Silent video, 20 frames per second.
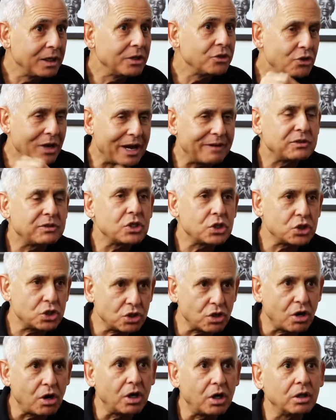is you have to
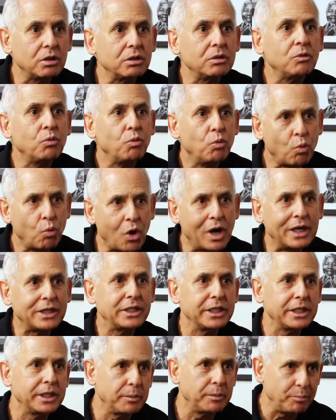start
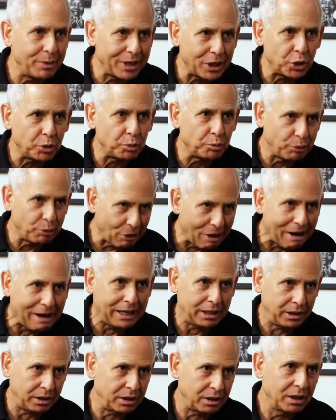wanting a better
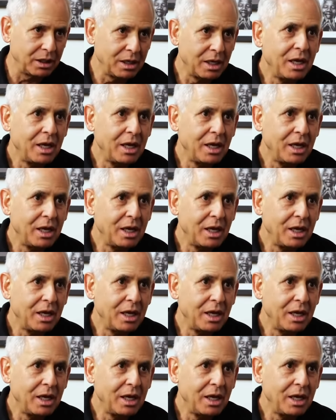brain.